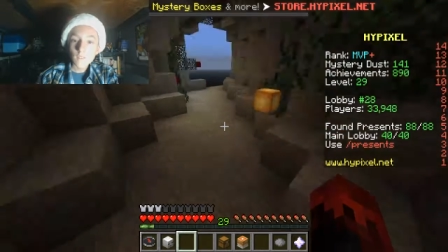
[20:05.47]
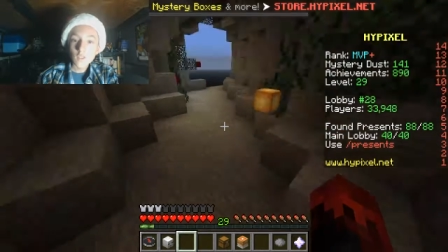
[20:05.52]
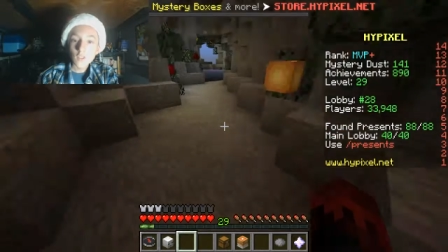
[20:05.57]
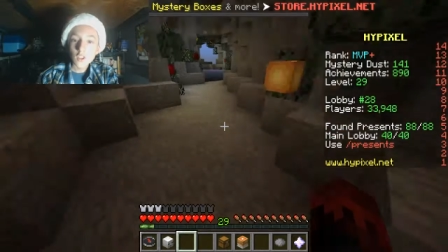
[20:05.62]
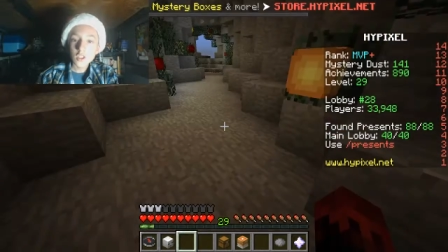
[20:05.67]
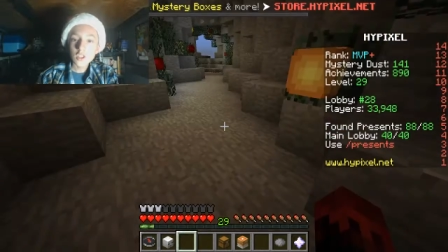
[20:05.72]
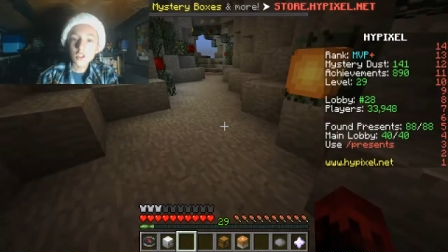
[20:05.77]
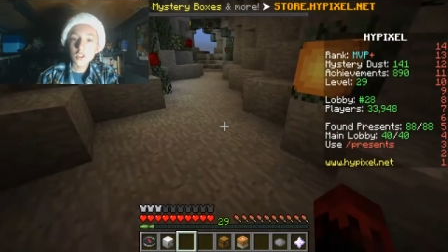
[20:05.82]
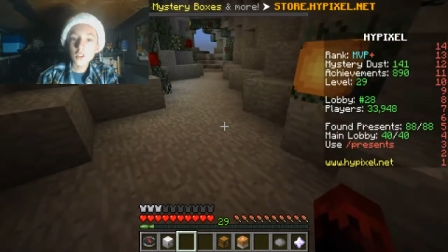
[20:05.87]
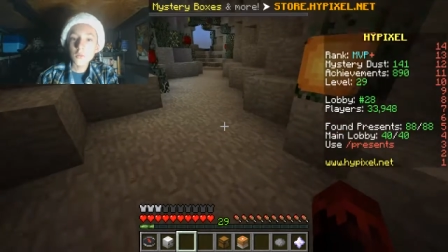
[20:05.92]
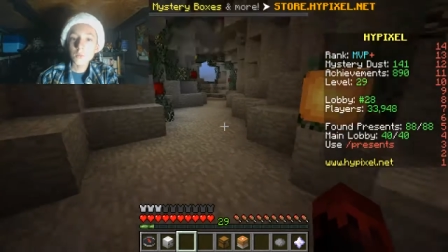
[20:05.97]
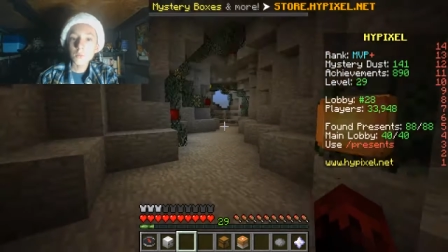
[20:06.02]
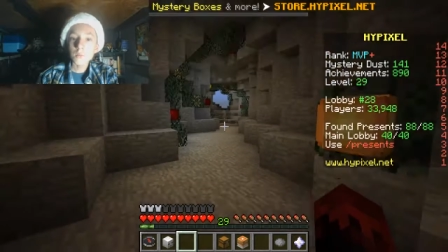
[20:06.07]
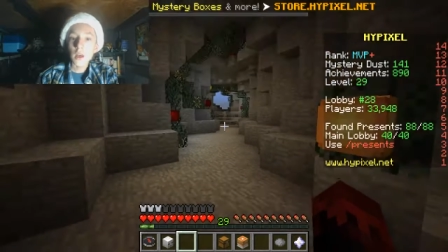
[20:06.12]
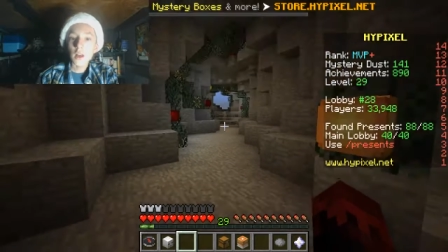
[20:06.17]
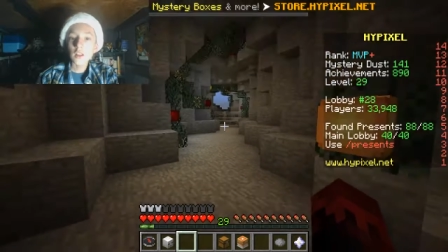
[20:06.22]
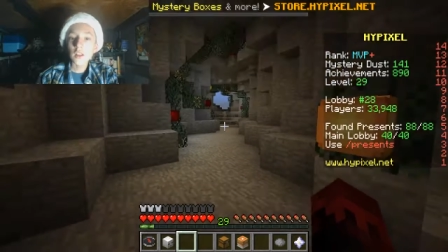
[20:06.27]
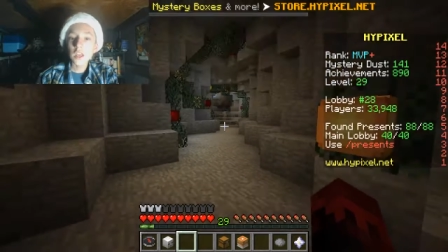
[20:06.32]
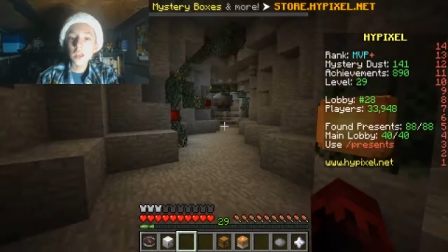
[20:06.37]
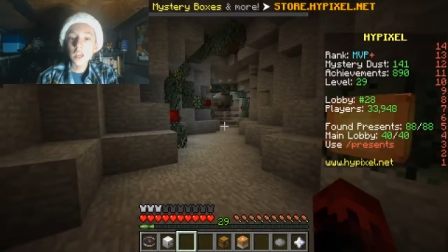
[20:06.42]
Is this his
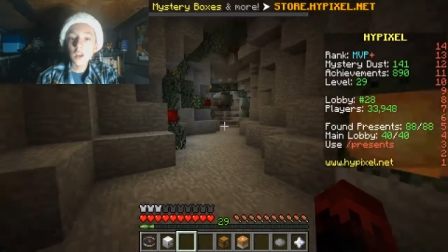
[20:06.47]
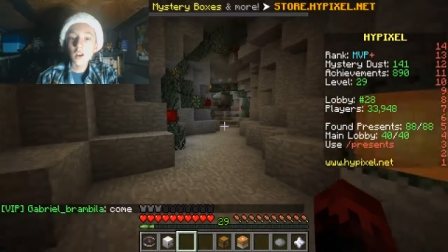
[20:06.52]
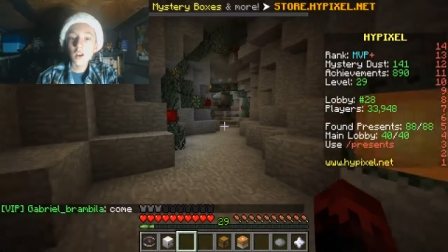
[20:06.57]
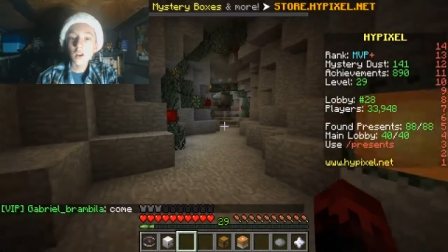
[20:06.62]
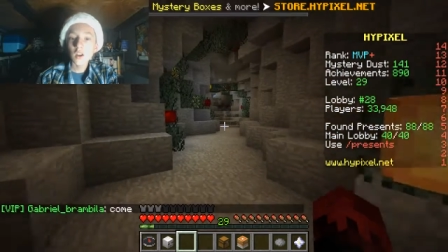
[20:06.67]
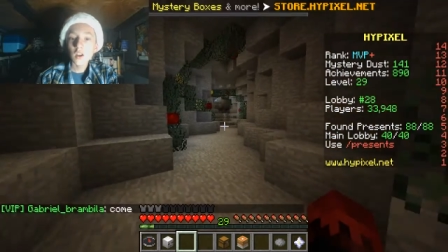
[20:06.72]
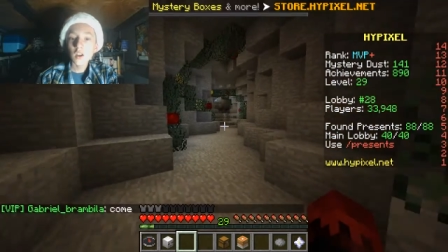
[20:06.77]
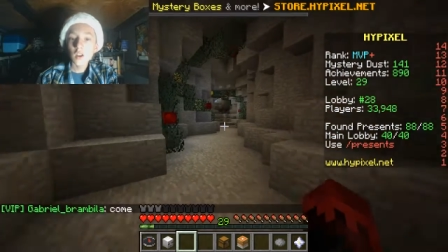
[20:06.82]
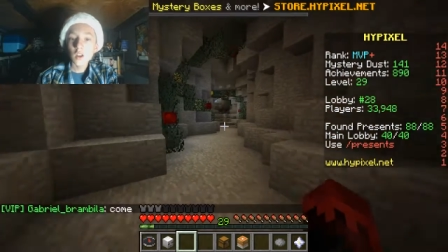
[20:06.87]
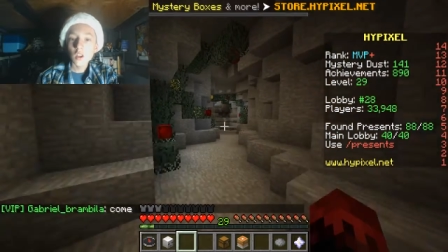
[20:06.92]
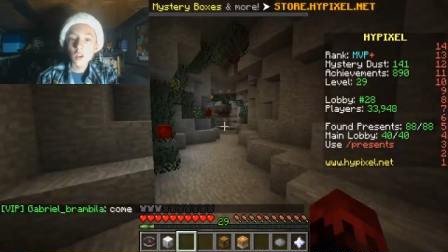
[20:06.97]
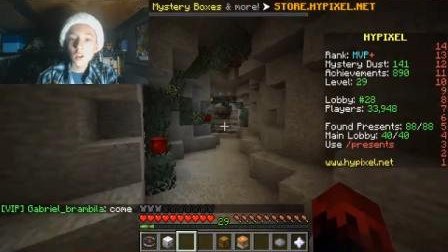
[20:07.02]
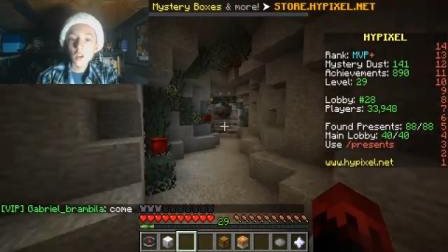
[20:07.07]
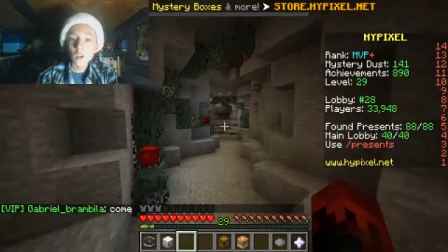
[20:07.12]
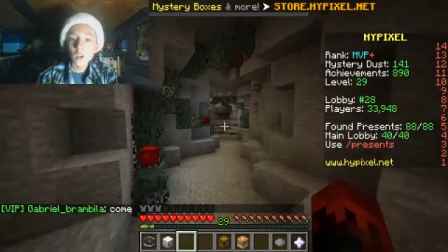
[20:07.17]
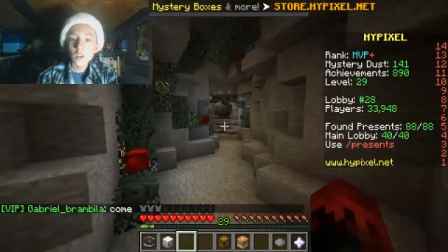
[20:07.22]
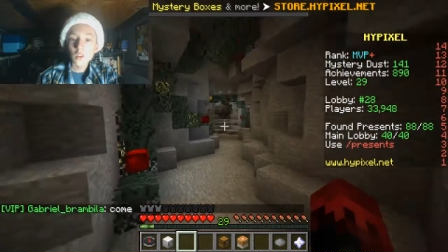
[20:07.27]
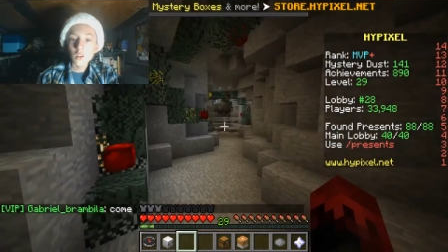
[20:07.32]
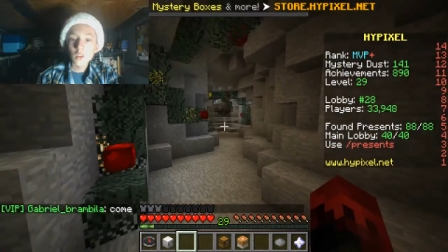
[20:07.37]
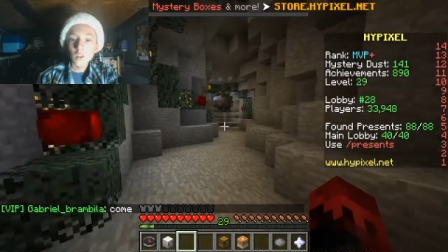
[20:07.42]
belly?
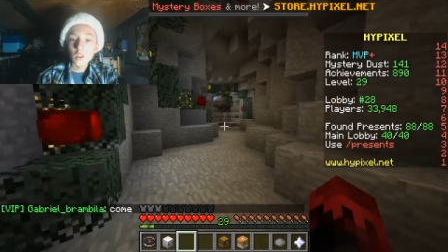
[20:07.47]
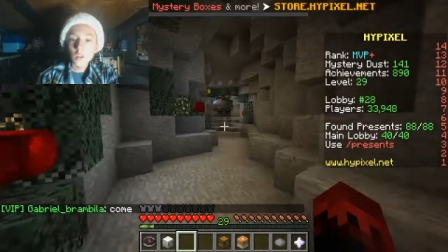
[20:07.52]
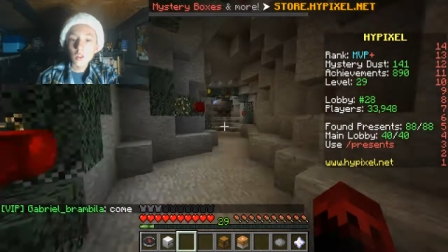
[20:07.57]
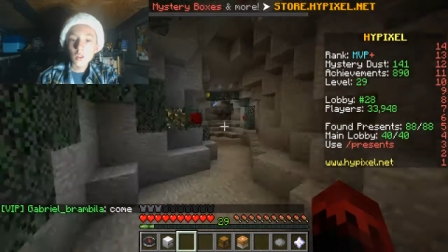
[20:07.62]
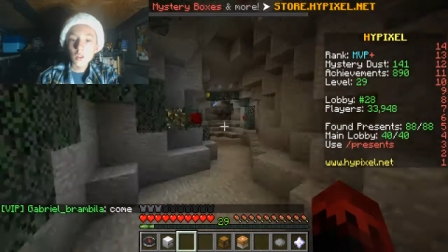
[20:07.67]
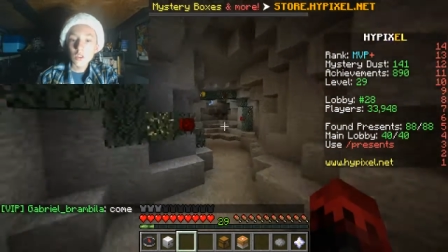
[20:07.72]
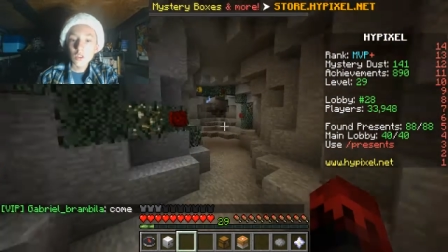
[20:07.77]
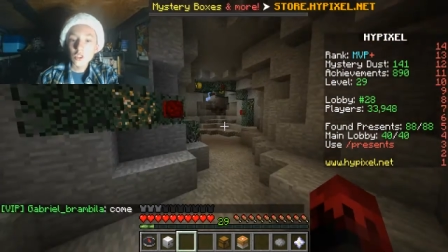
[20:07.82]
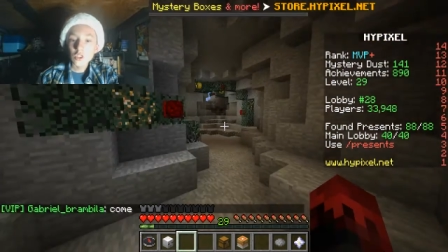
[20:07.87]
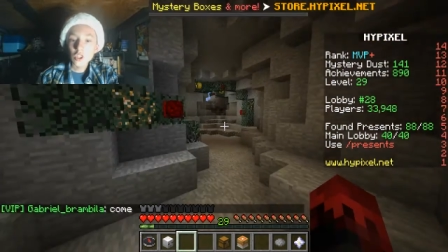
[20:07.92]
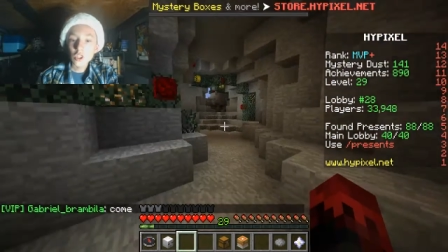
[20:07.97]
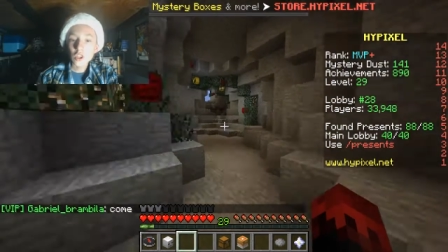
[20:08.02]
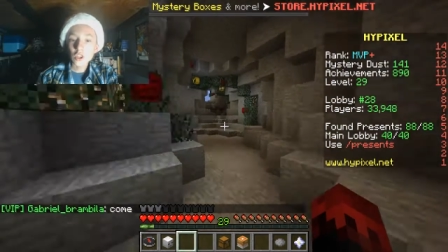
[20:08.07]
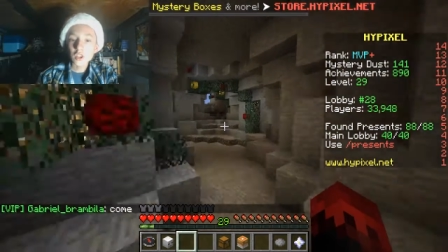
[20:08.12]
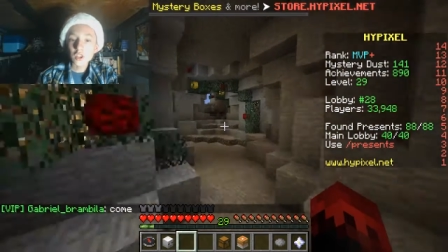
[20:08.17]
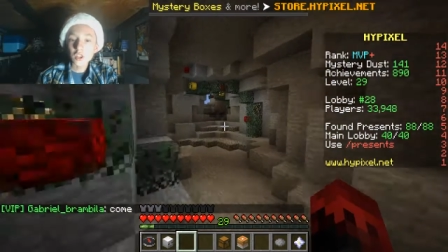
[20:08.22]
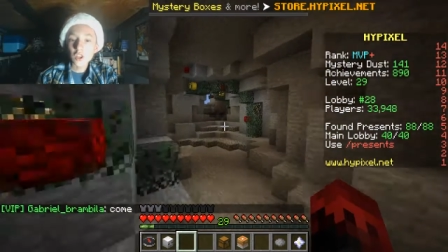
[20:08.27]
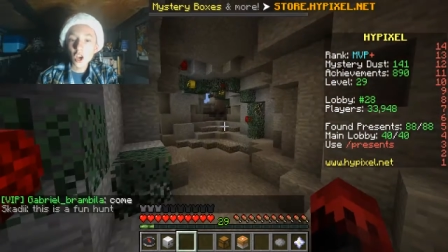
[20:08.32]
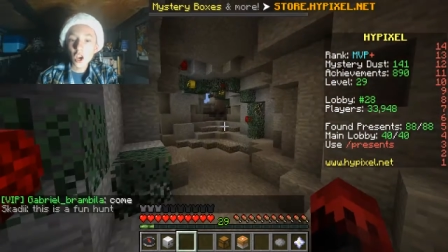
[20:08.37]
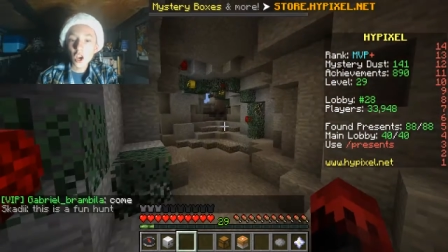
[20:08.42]
Surely
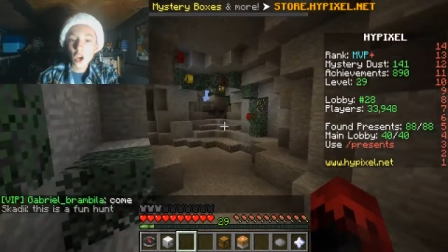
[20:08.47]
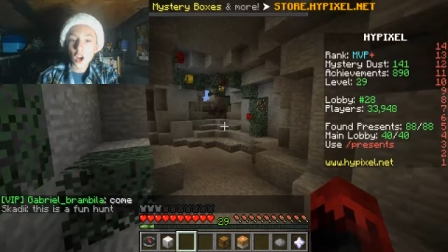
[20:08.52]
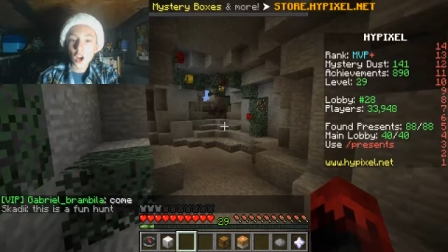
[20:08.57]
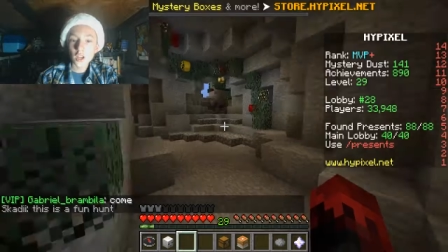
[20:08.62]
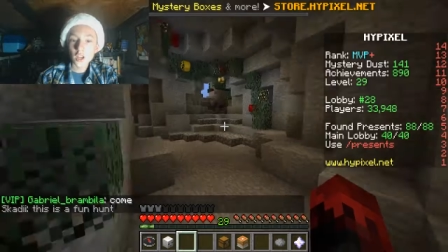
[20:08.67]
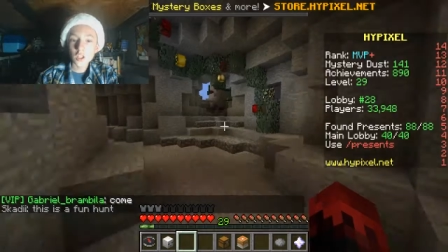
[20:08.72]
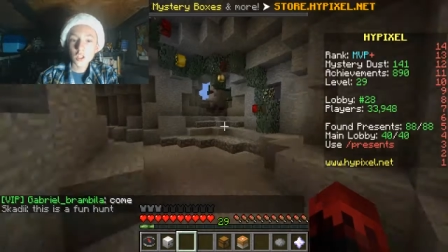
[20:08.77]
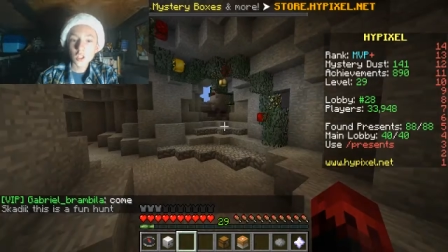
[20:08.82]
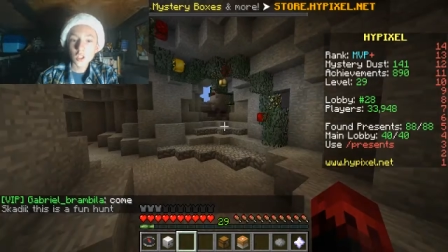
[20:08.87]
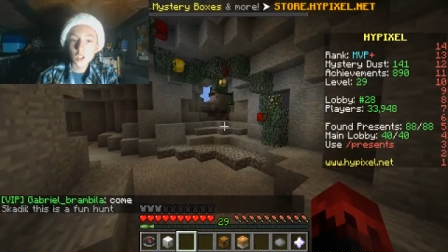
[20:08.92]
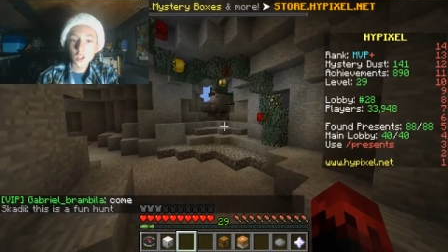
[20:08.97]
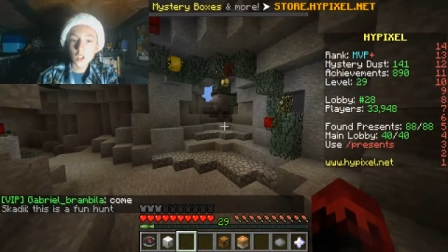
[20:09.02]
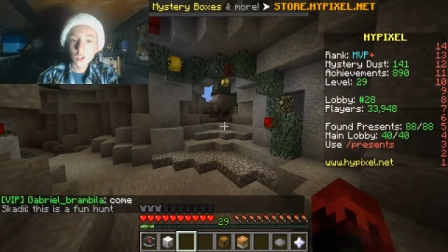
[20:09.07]
not.